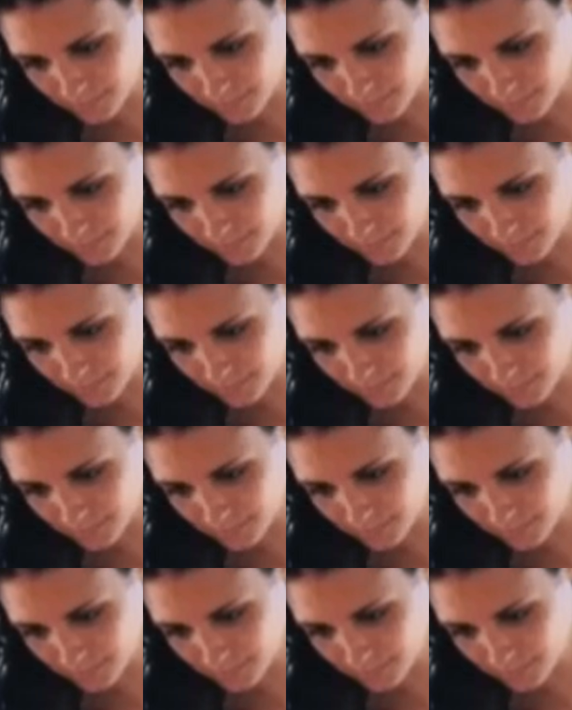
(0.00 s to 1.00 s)

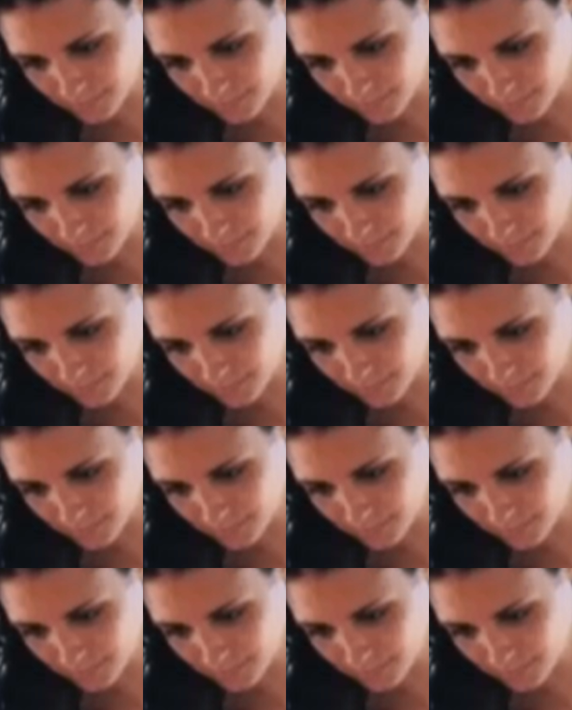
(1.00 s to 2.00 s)

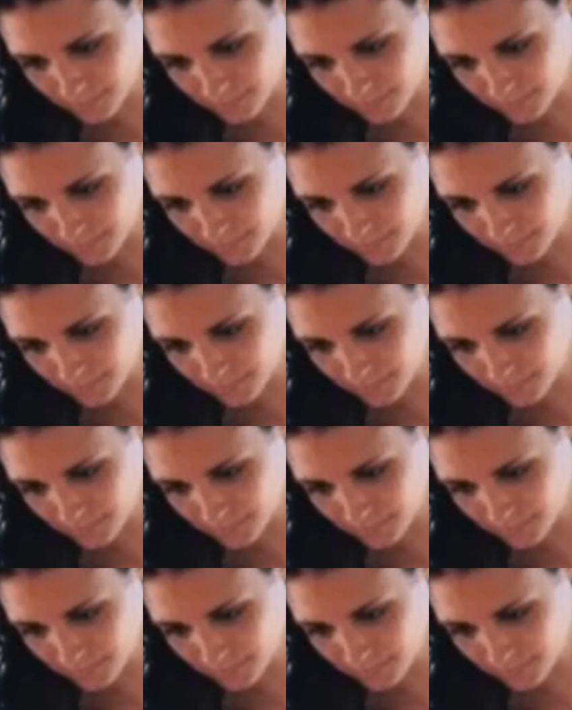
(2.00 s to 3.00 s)

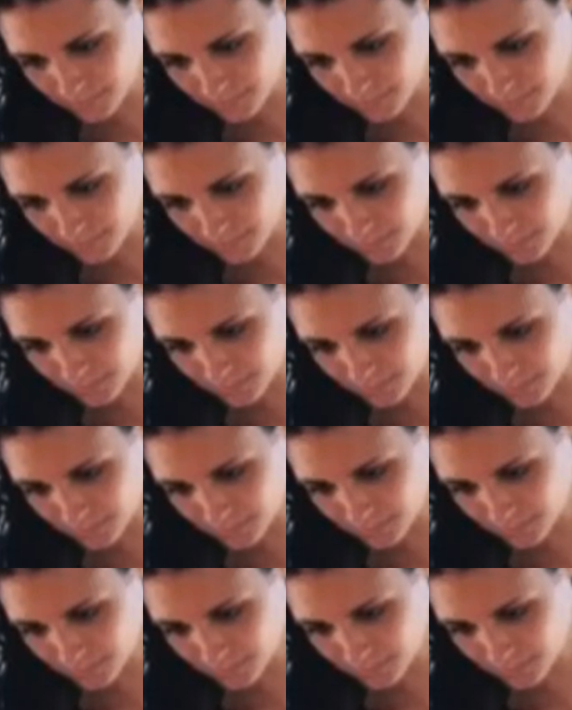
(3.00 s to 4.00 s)

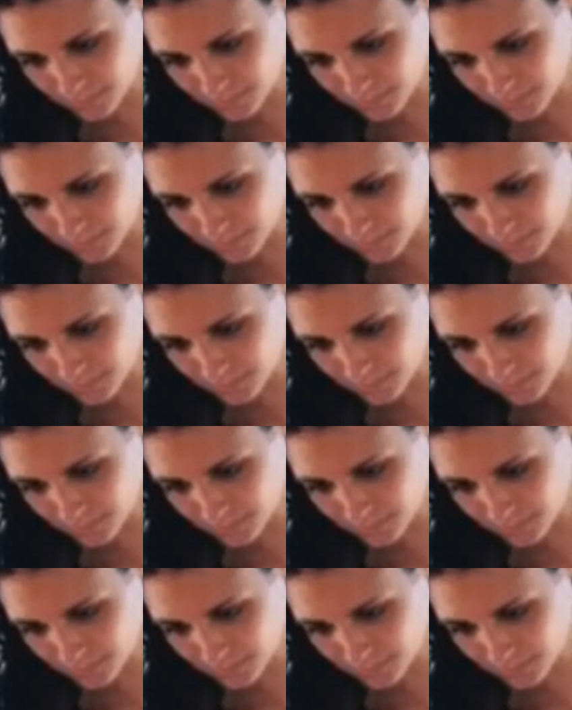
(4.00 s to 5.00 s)

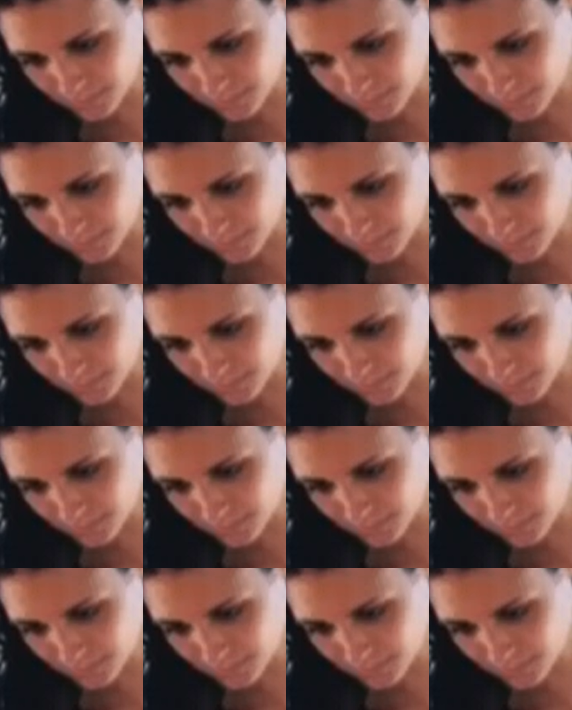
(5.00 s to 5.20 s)
No words are spoken by the person on screen.